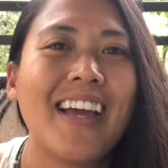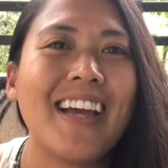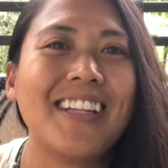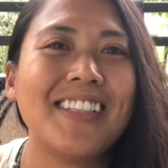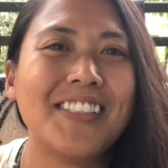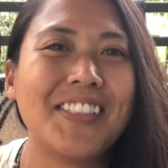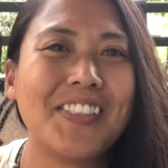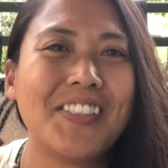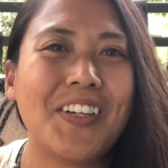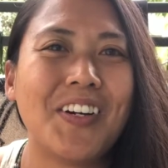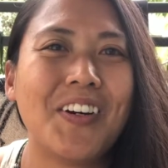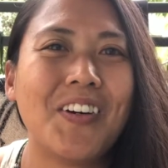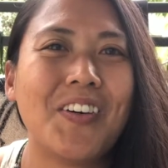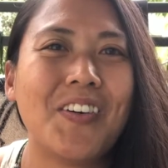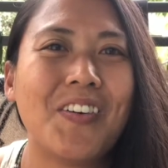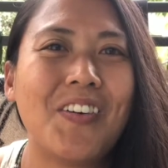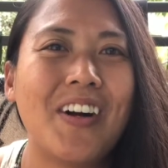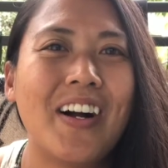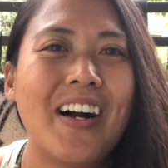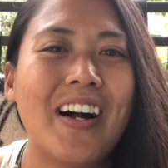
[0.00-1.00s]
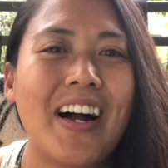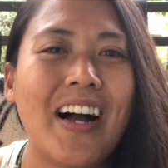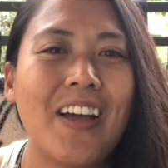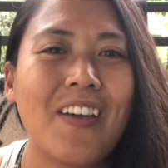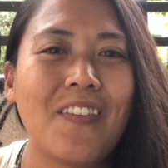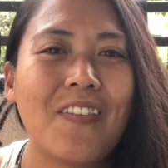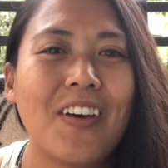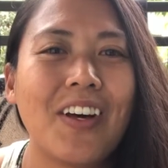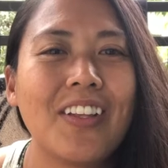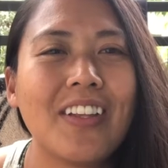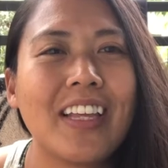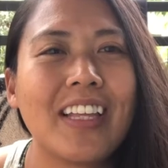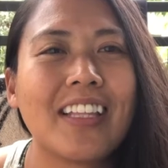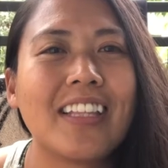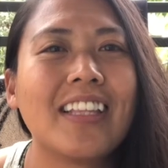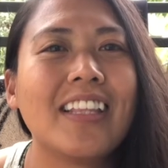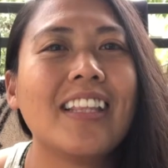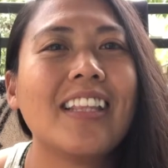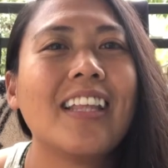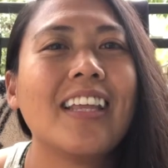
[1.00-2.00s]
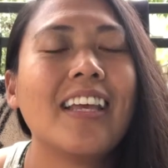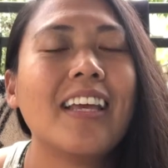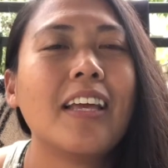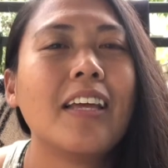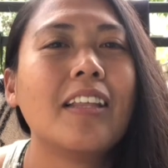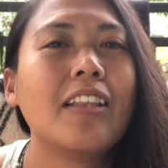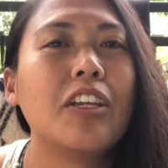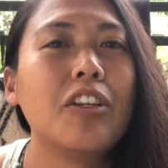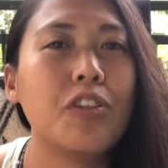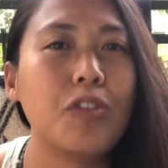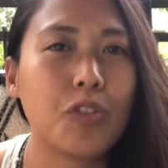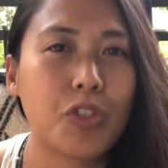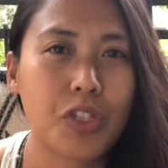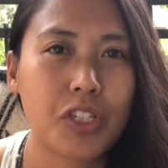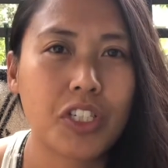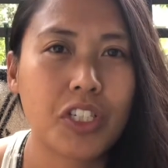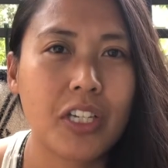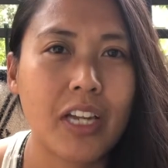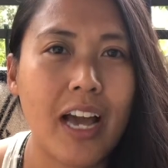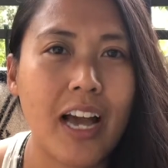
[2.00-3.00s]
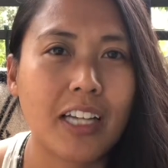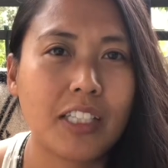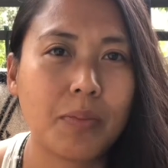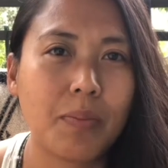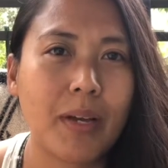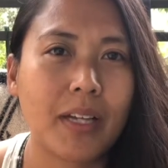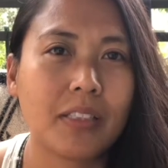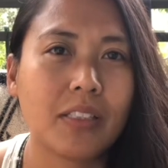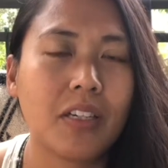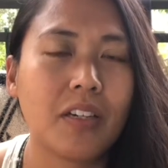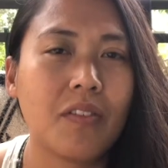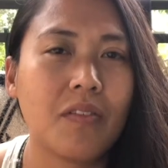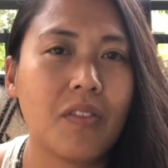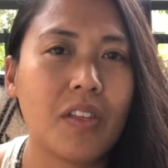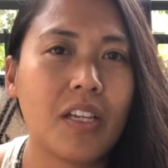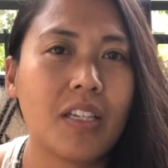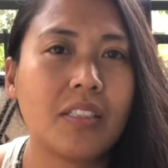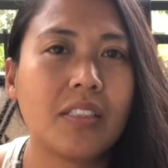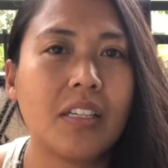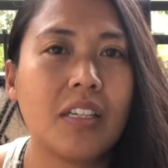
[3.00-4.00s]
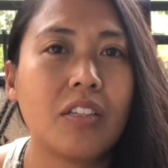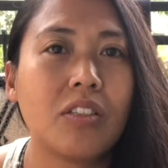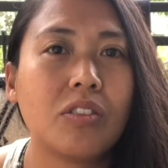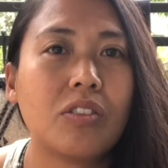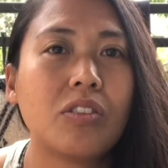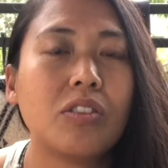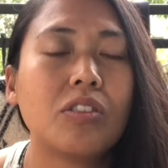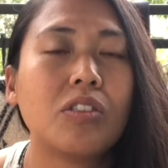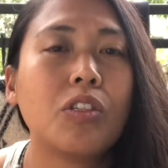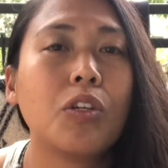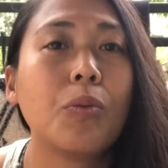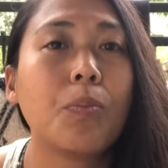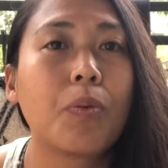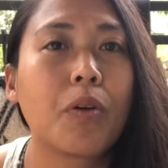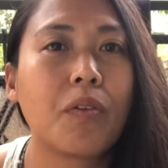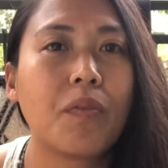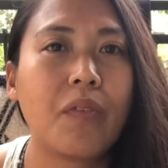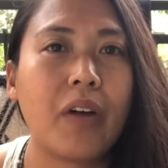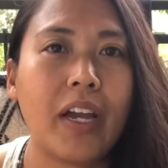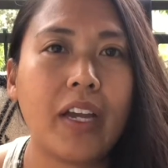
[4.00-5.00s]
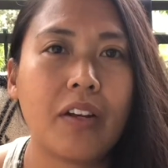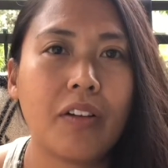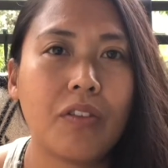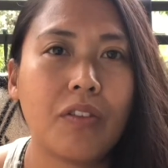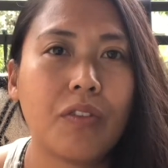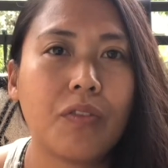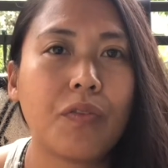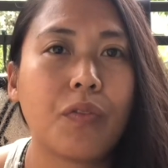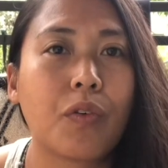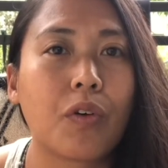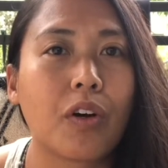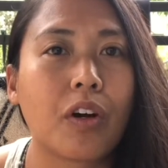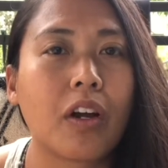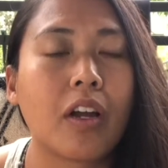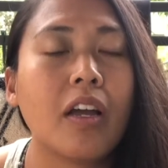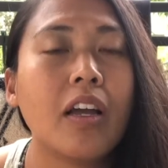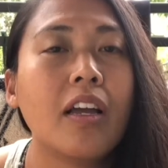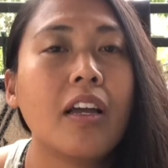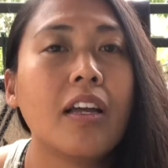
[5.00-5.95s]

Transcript: and so I felt like the nutrition aspect of this is super vital for